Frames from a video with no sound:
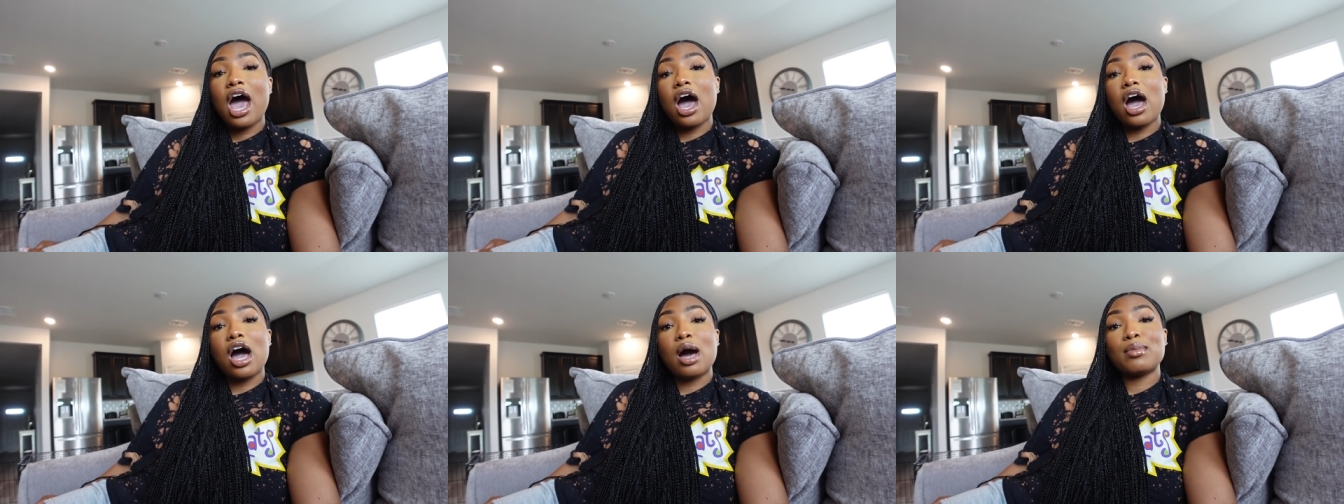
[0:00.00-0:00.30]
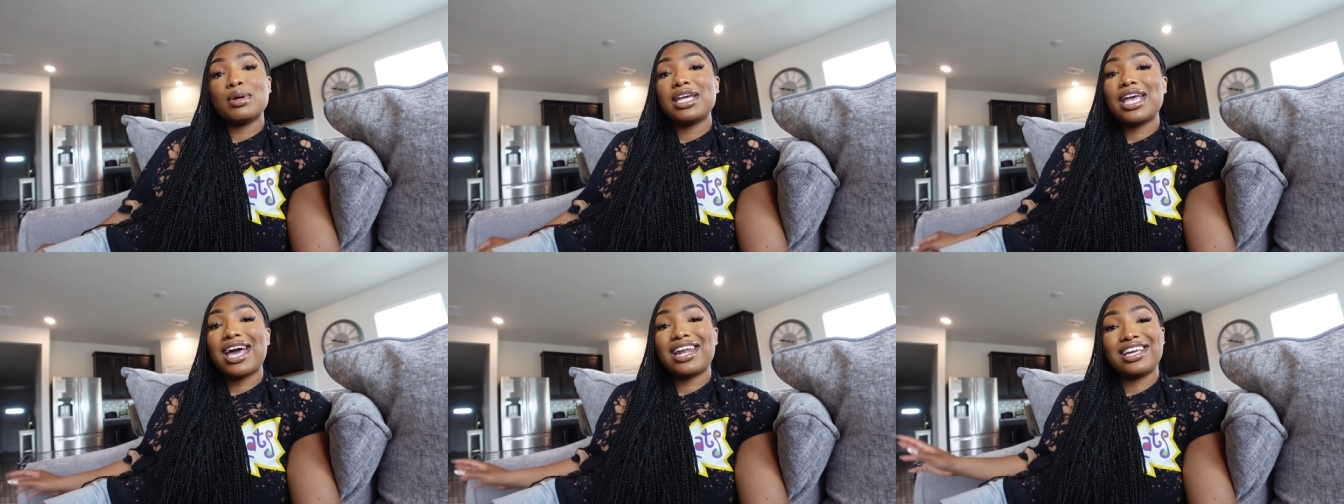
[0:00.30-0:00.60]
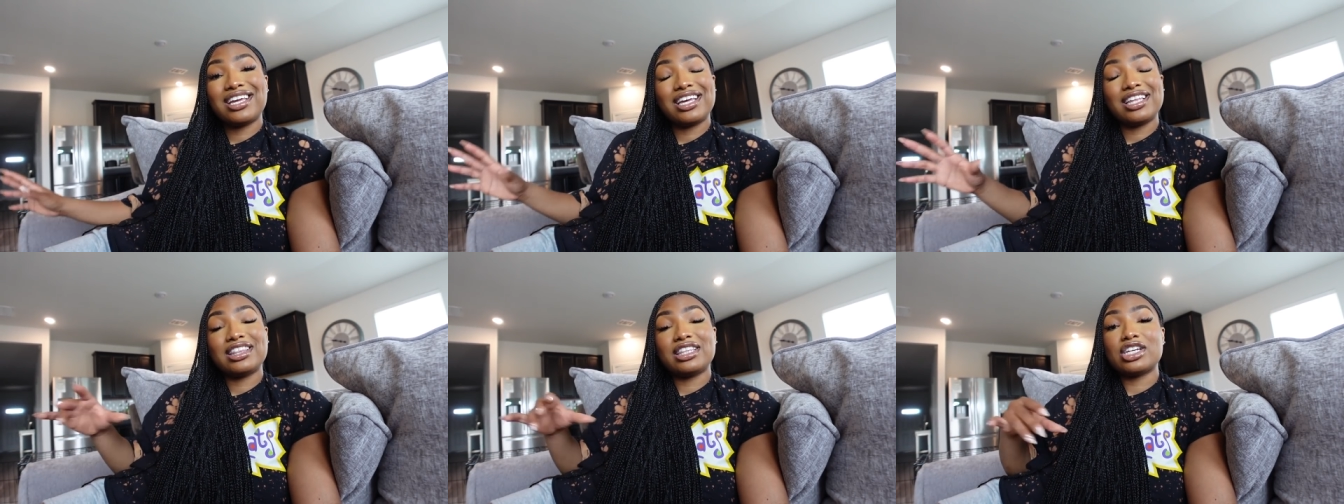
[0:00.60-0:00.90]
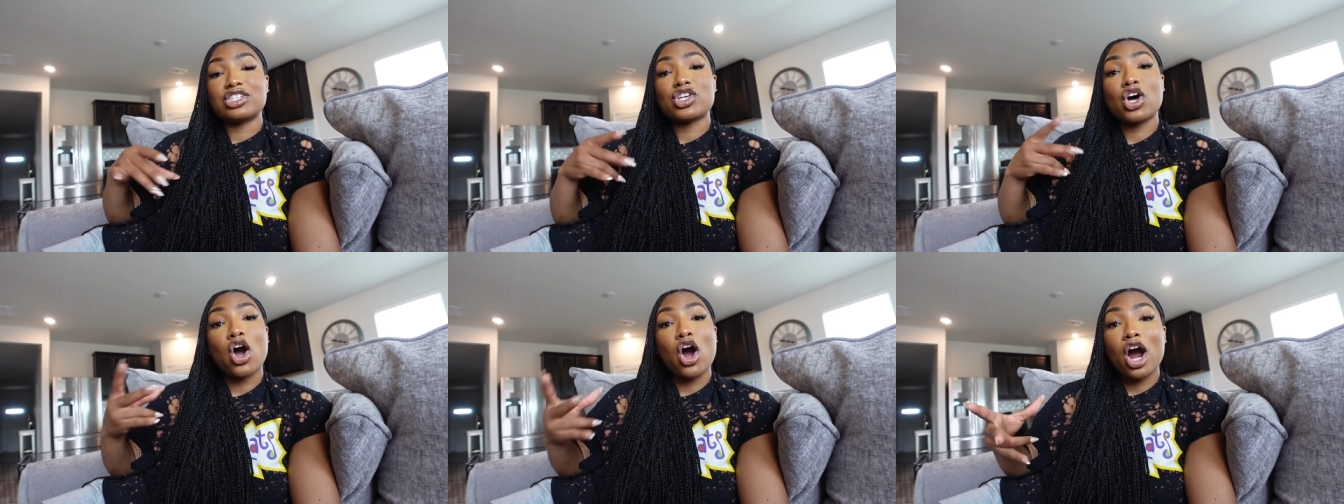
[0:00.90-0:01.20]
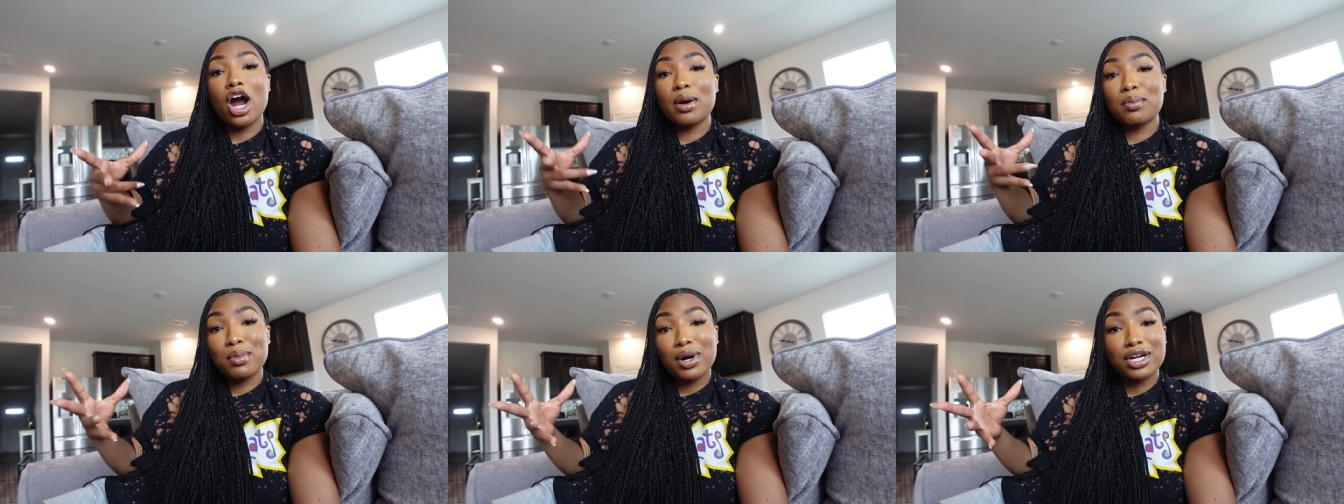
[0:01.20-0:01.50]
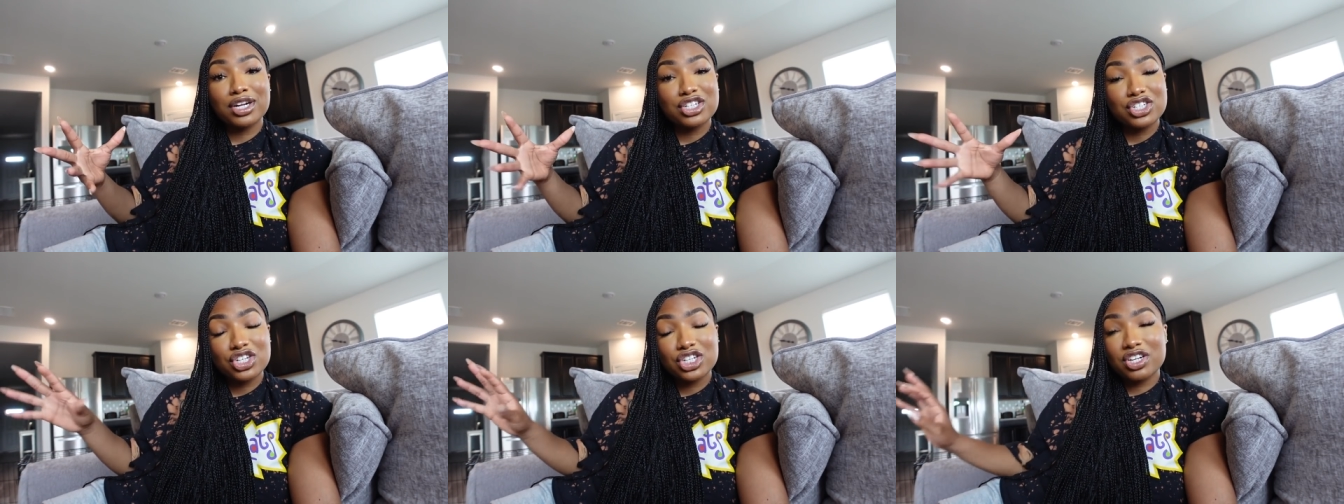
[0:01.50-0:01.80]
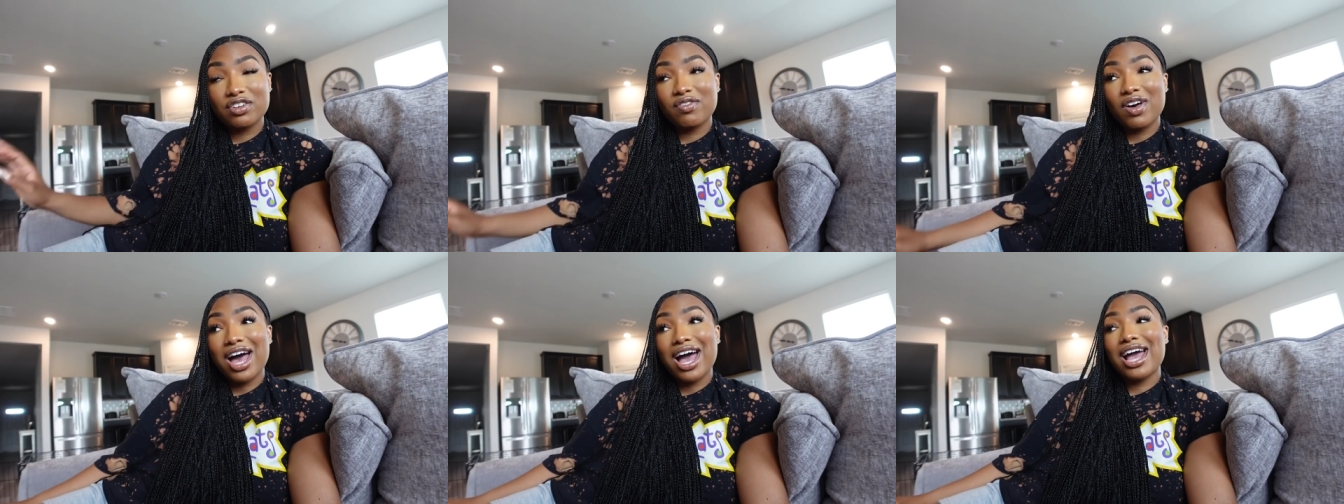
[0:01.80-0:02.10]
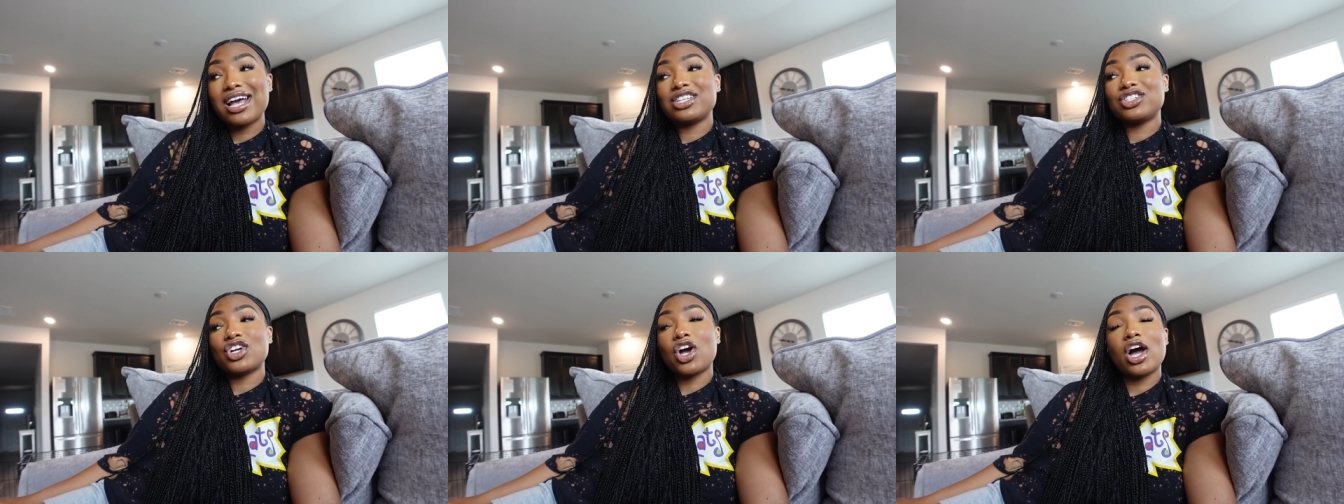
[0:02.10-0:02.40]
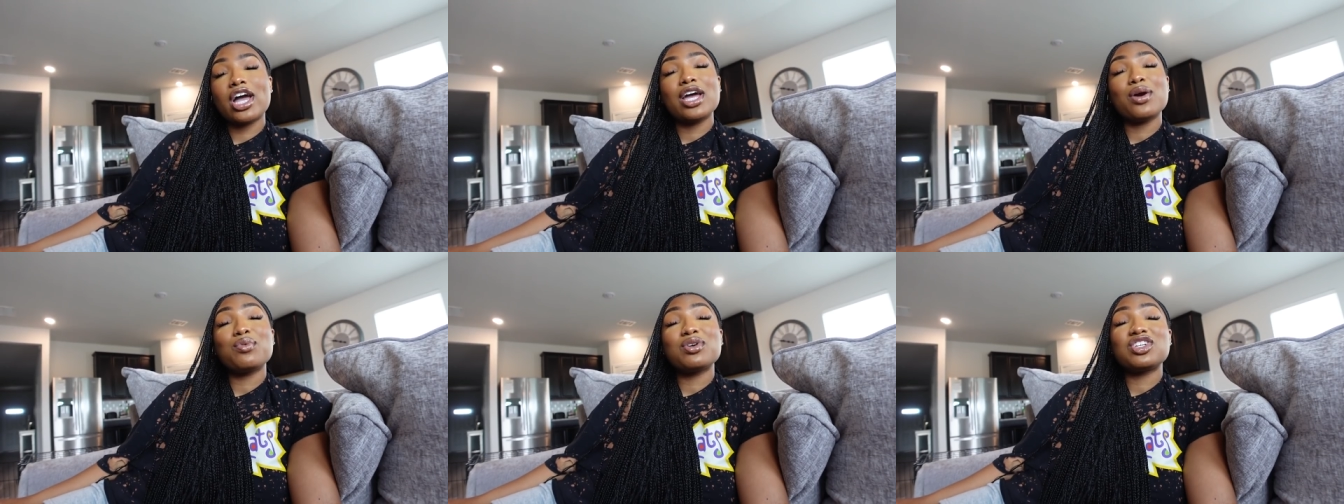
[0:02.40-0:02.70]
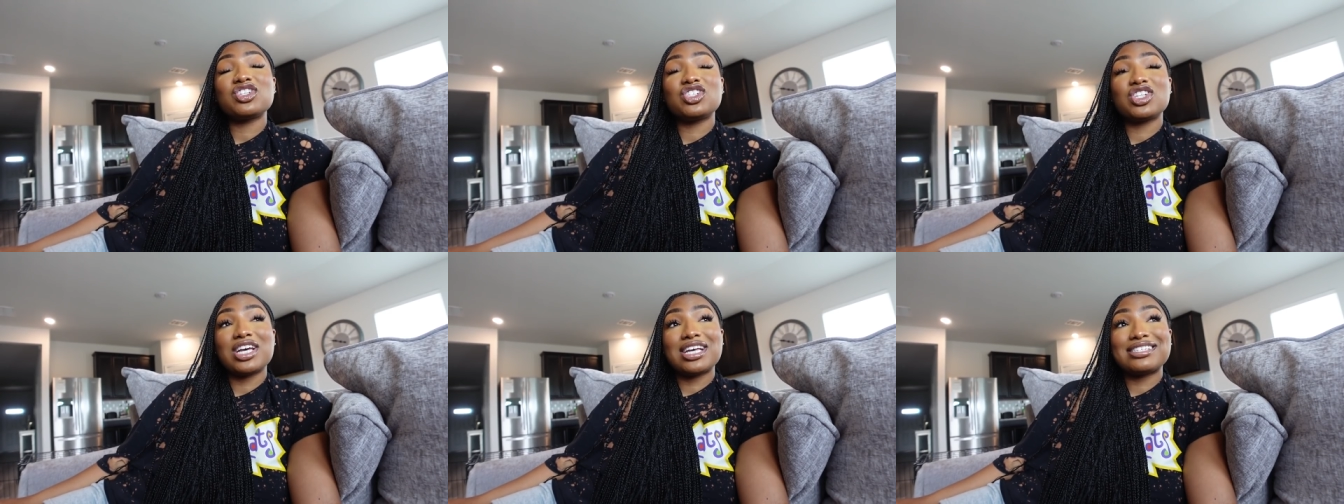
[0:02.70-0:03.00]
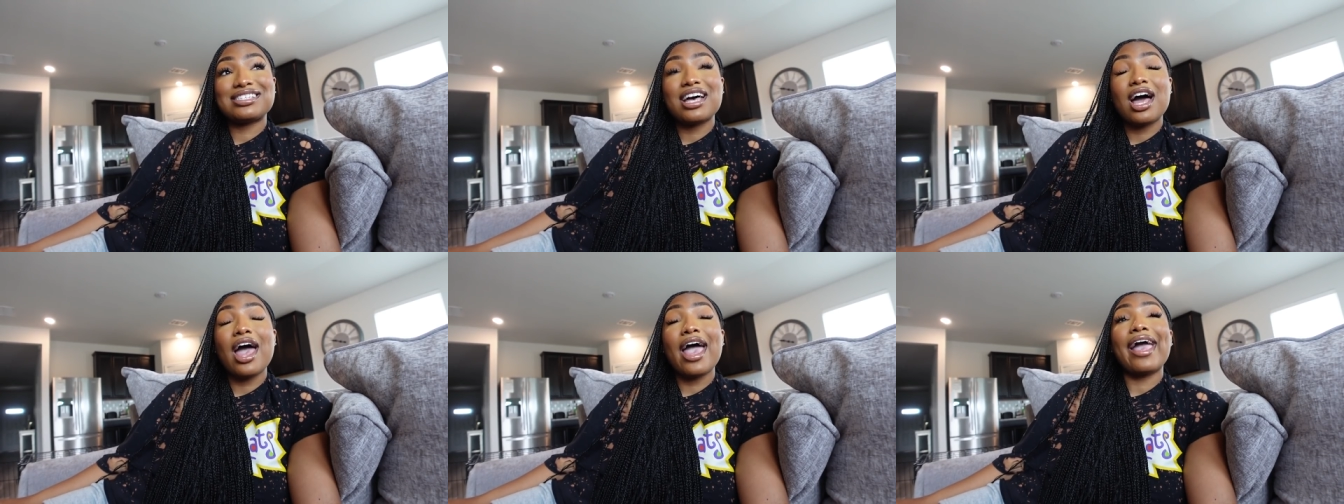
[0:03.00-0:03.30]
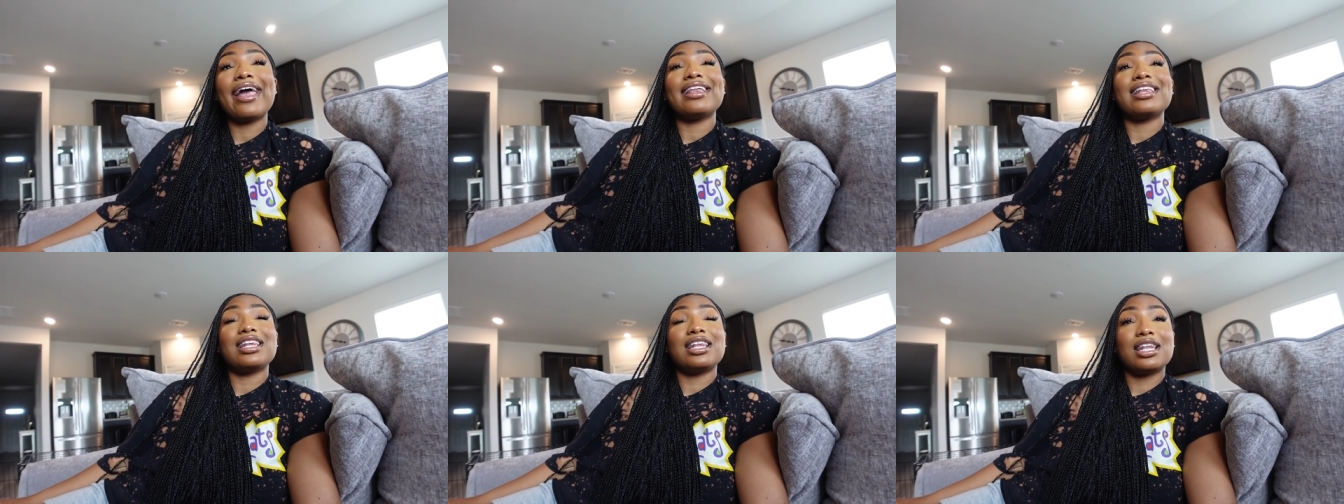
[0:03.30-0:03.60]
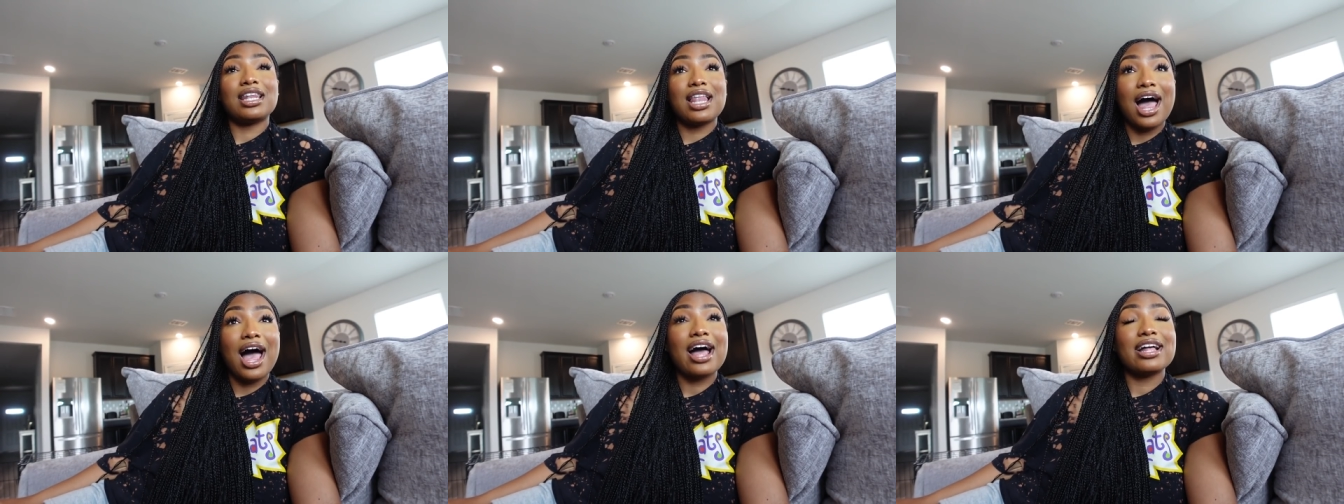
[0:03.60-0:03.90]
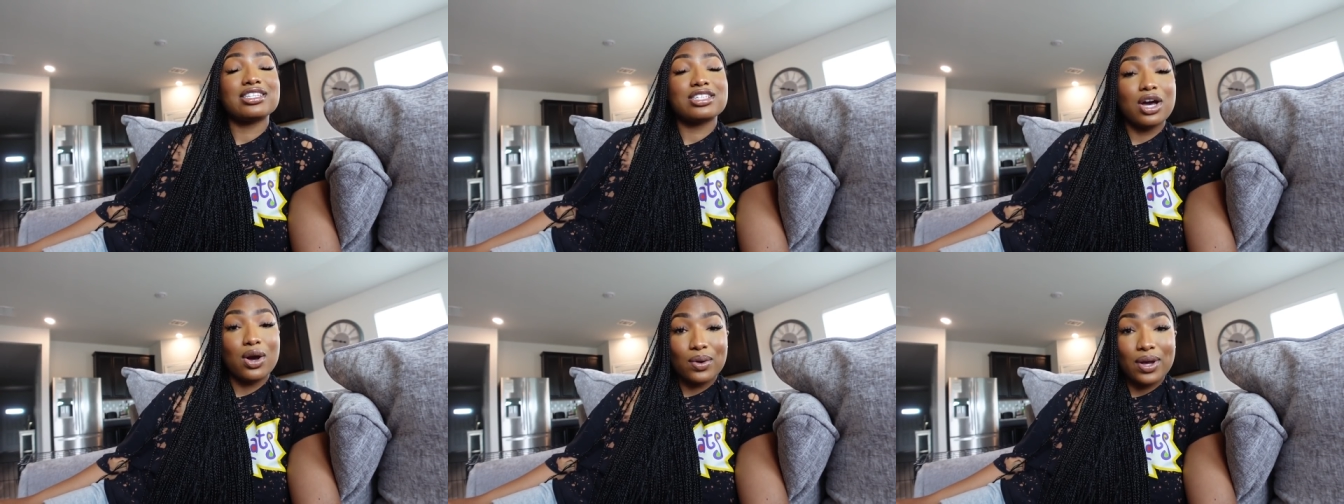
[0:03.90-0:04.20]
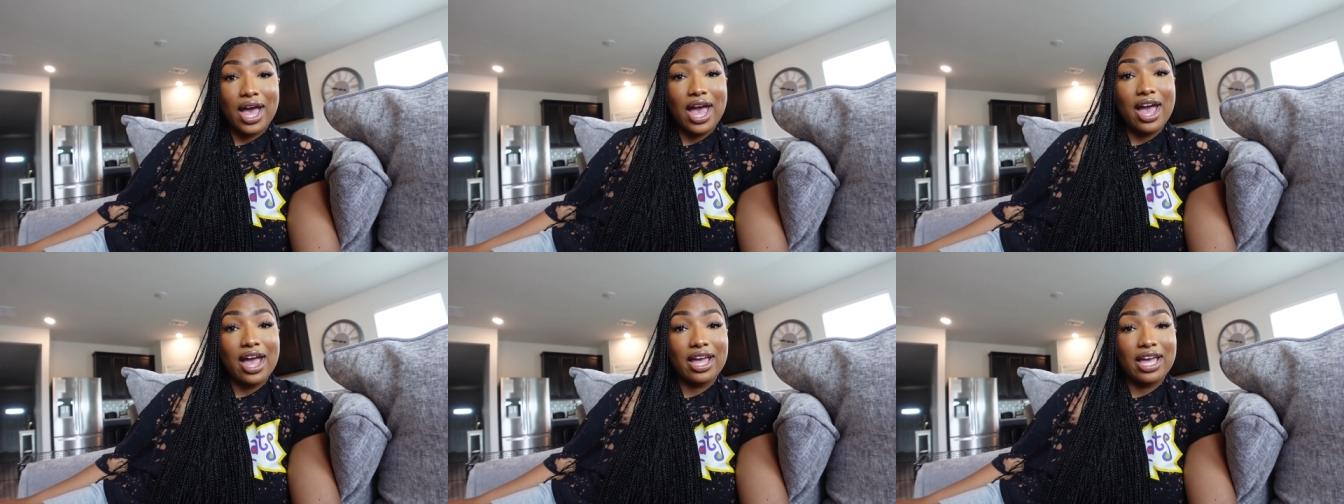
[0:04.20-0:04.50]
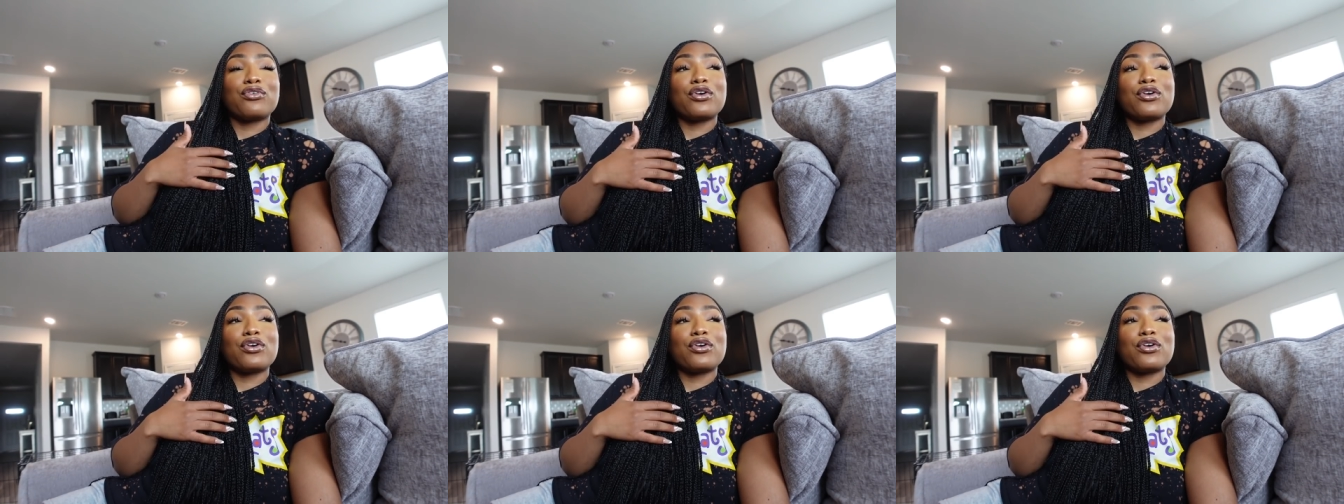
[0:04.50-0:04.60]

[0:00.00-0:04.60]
Um, he had to get this heart monitor device. Y'all, it was just a lot, okay?